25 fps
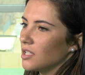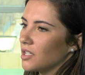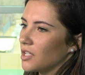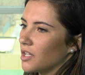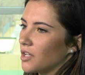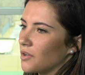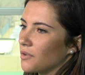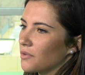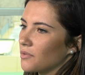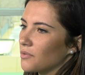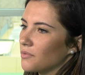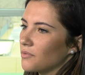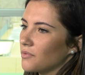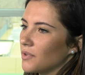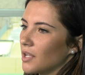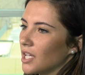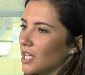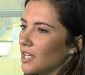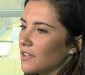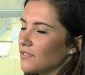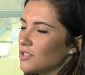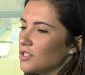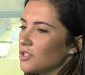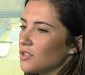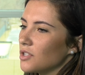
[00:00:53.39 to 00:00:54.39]
you know, it
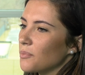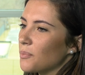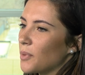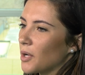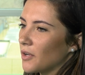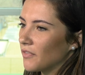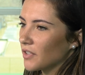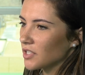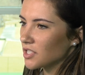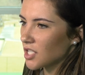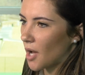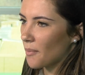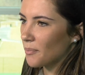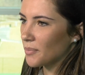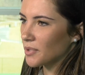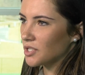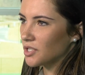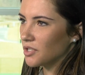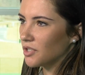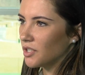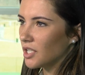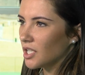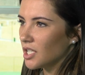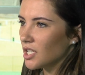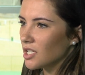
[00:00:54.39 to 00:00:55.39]
gives you the perfect
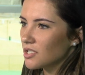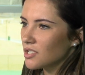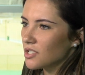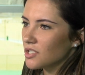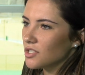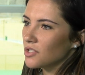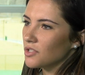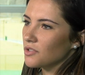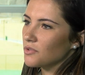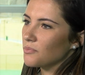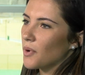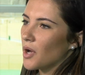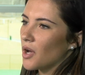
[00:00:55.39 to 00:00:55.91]
opportunity to do